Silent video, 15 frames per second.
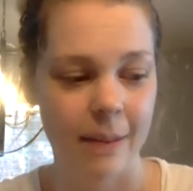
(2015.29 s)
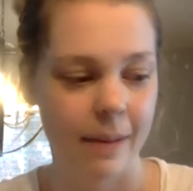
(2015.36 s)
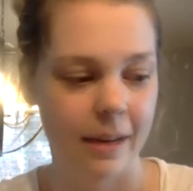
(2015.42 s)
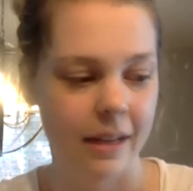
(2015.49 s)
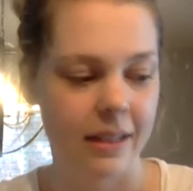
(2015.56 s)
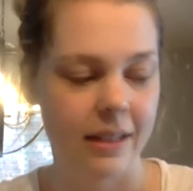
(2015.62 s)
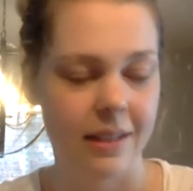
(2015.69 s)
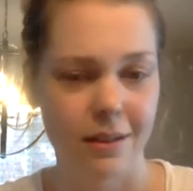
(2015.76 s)
but
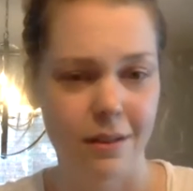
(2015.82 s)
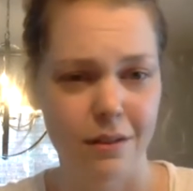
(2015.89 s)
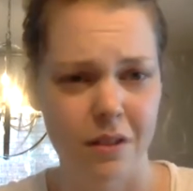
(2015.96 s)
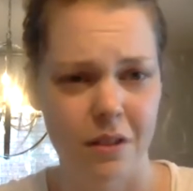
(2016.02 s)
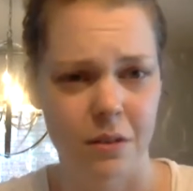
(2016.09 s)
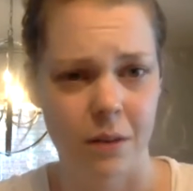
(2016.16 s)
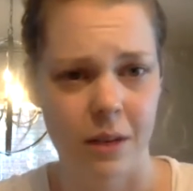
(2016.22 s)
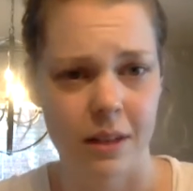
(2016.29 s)
it still
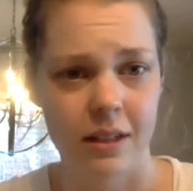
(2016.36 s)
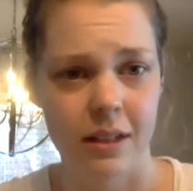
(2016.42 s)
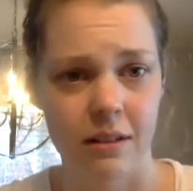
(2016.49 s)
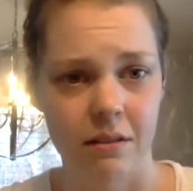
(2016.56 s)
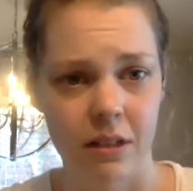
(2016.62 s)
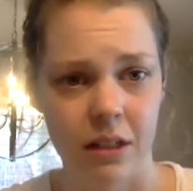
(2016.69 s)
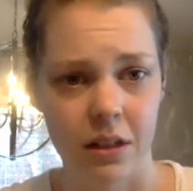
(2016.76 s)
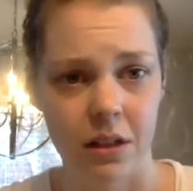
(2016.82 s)
feels
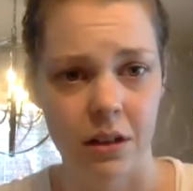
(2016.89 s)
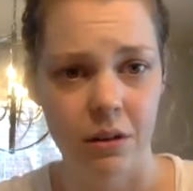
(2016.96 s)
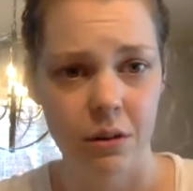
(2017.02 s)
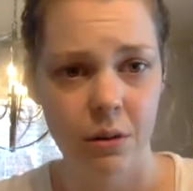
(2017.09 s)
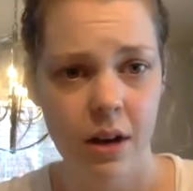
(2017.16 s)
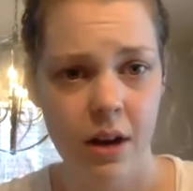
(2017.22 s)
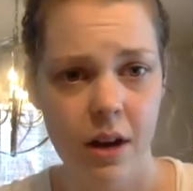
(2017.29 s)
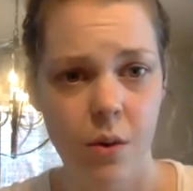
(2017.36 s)
relatively new